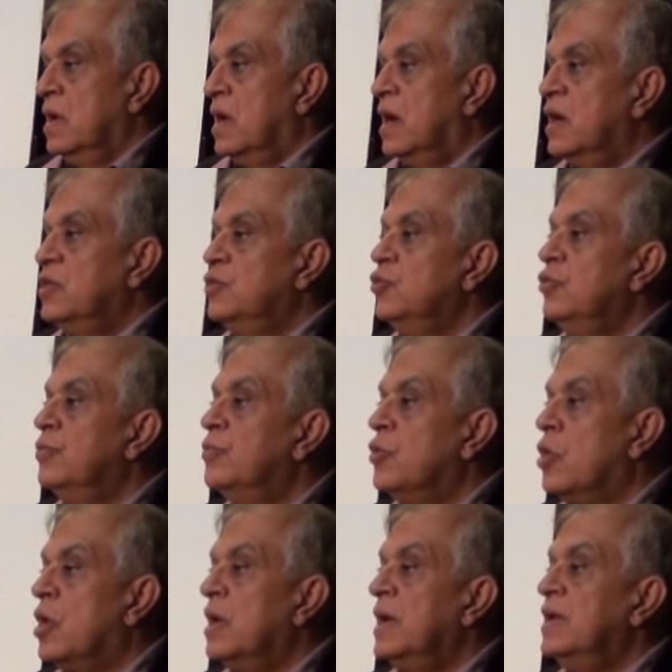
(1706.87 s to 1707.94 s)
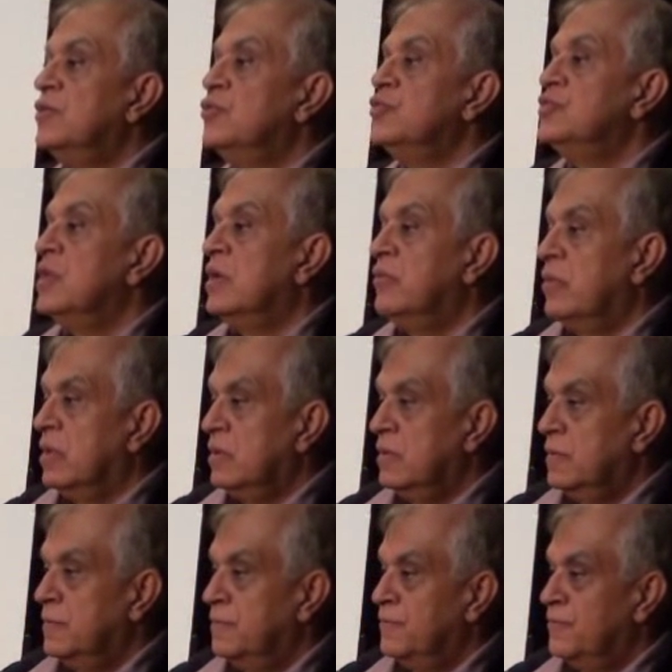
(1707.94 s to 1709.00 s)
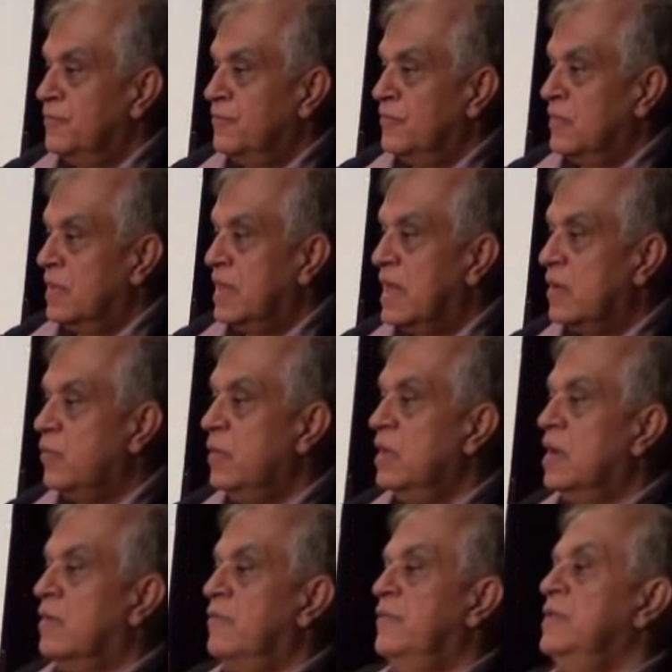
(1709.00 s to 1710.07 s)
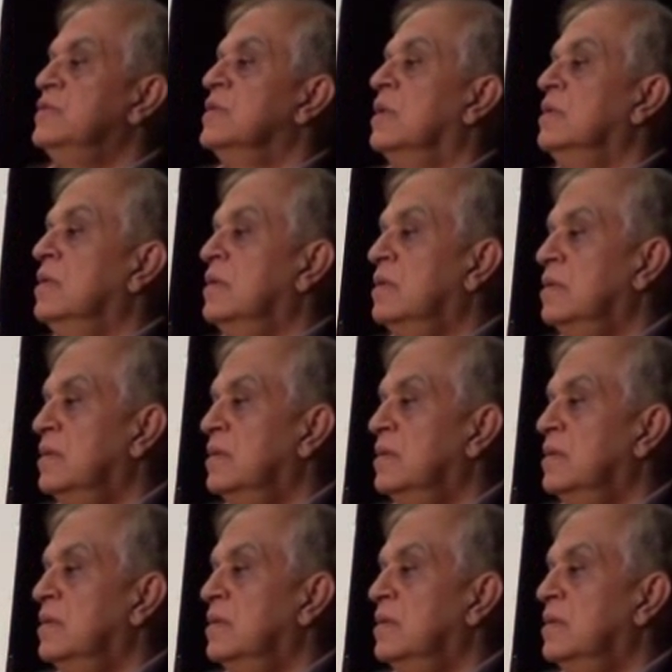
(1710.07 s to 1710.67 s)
are too broad and too general, like we love each other,